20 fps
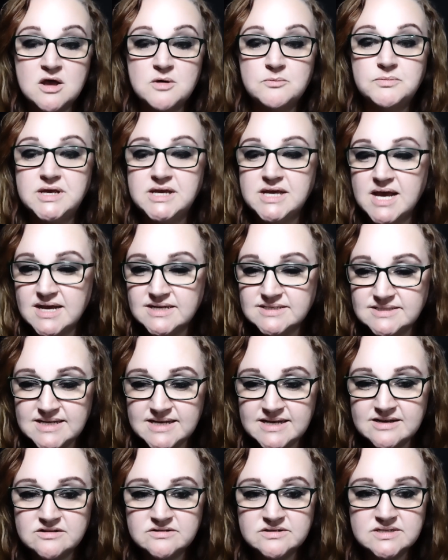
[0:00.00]
Because
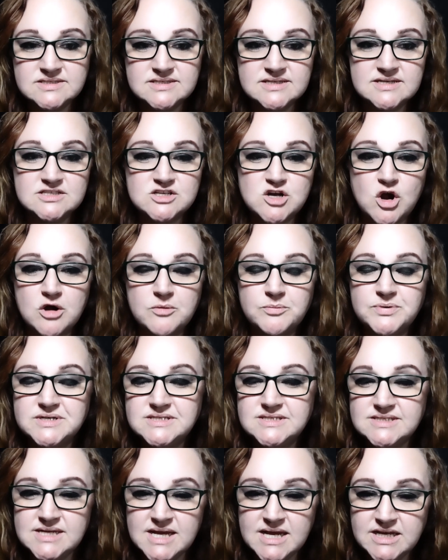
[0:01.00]
the illnesses are
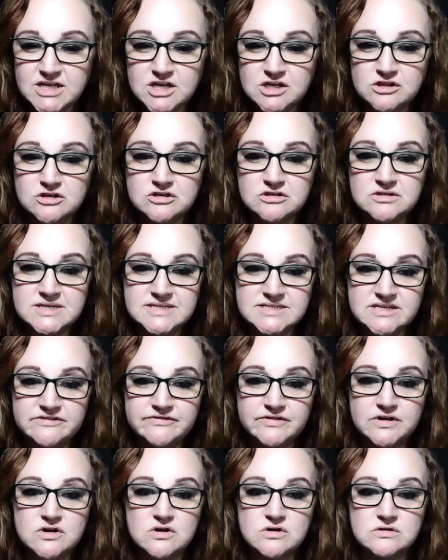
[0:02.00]
particularly
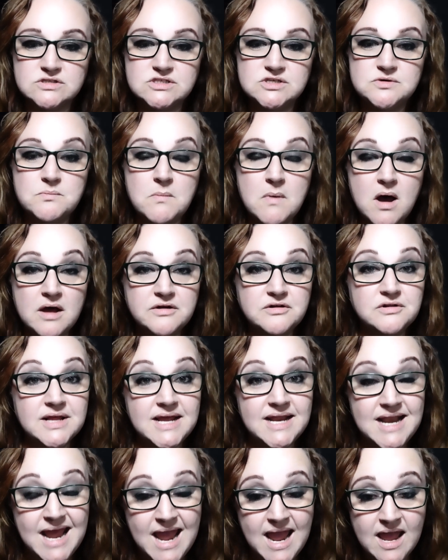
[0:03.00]
difficult to model
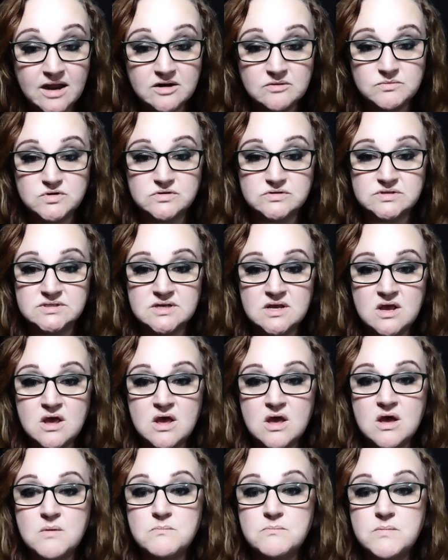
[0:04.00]
in animals,
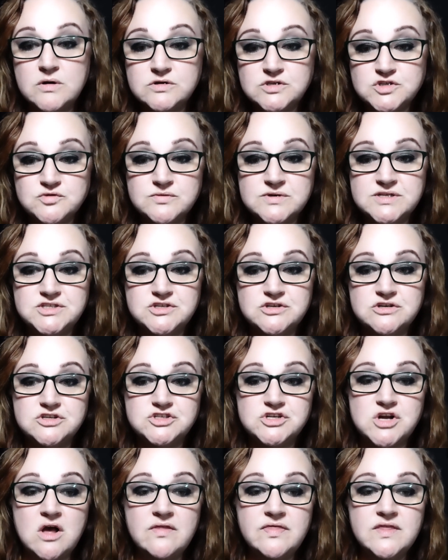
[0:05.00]
most research
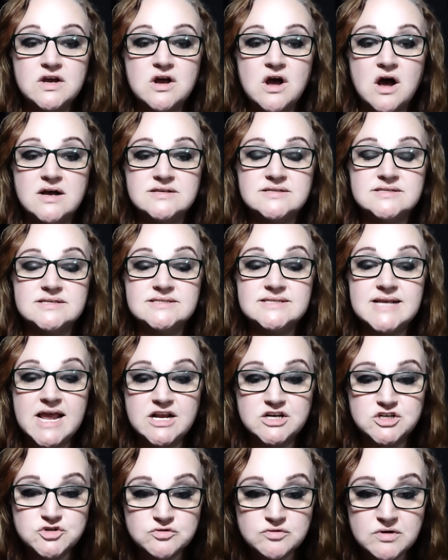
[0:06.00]
on the causes
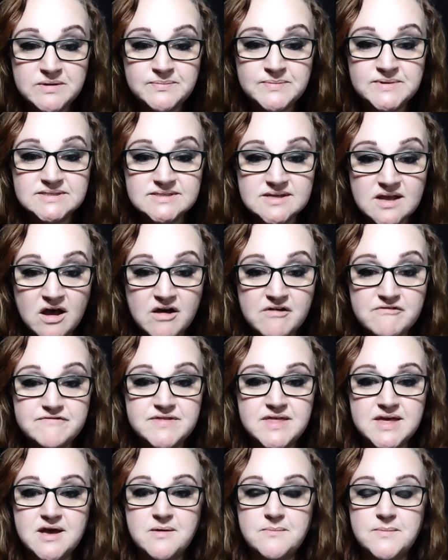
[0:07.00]
and treatments of
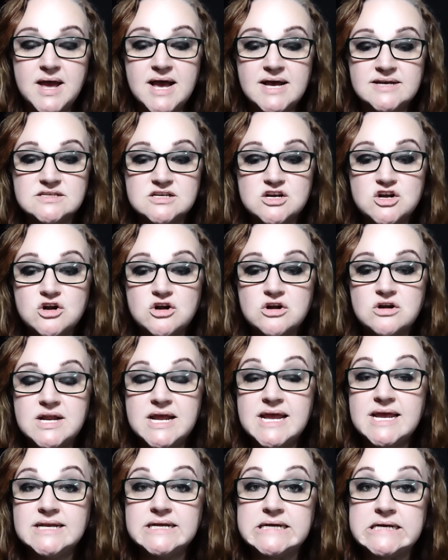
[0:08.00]
them has occurred
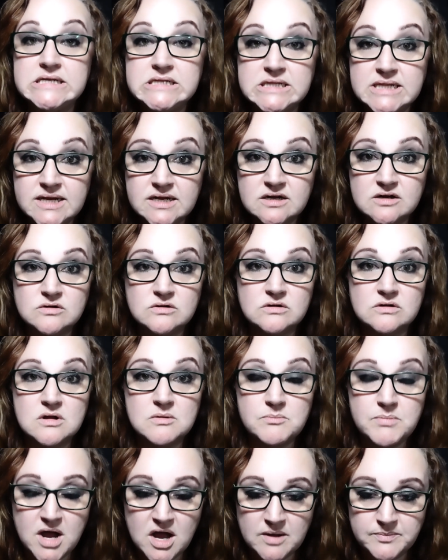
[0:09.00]
in clinical
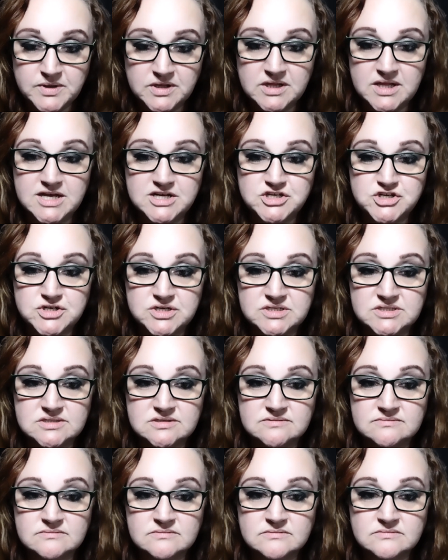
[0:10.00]
populations.